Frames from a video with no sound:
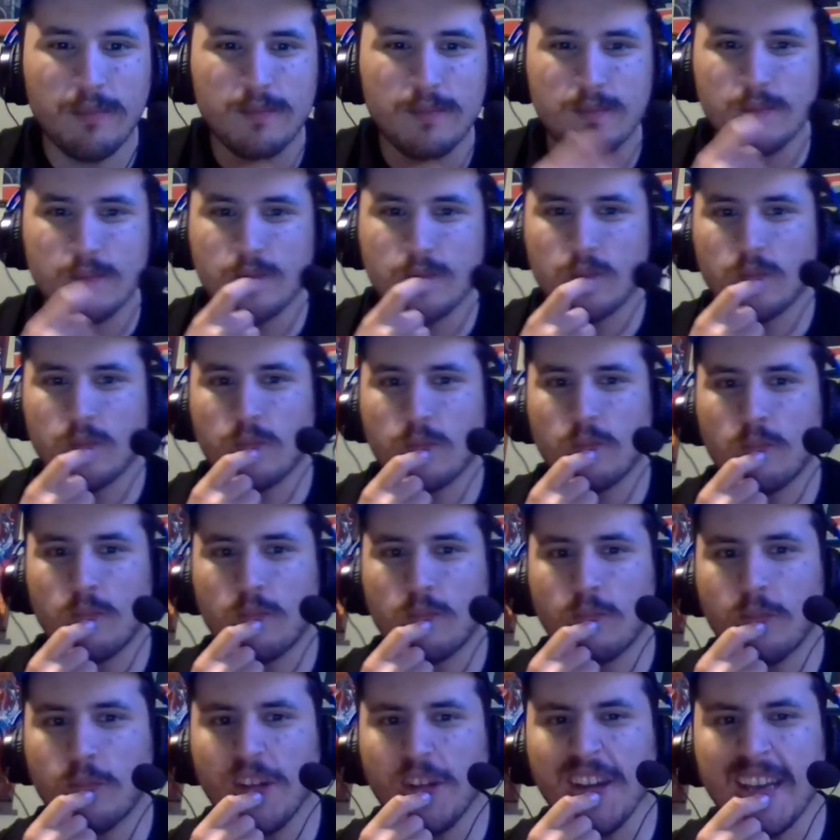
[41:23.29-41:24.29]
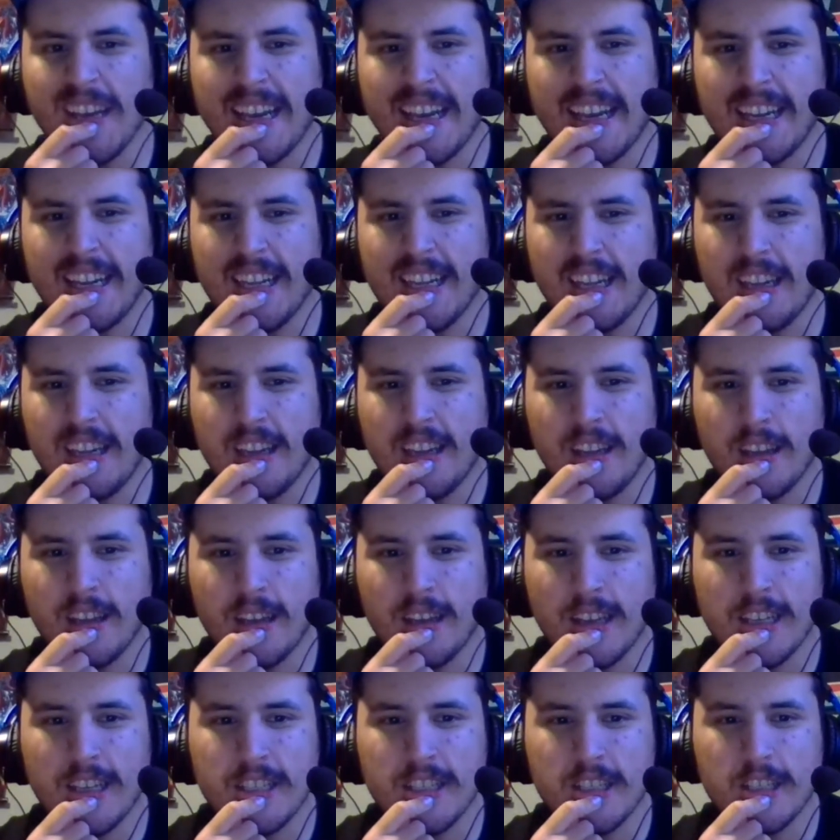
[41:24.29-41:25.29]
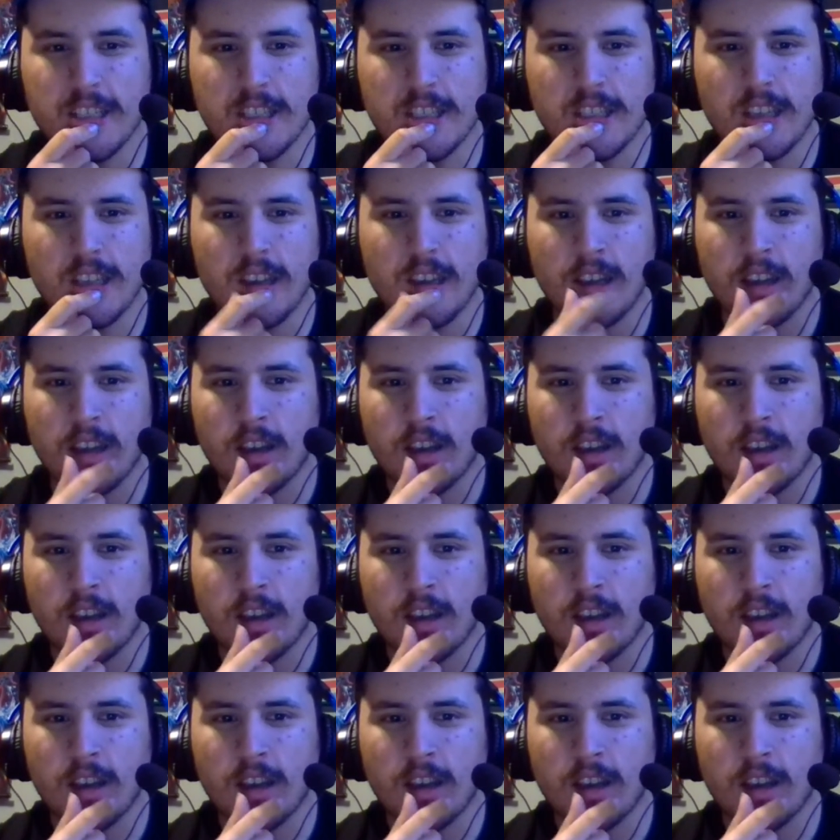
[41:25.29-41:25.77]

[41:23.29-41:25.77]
Hmm. What ended the his?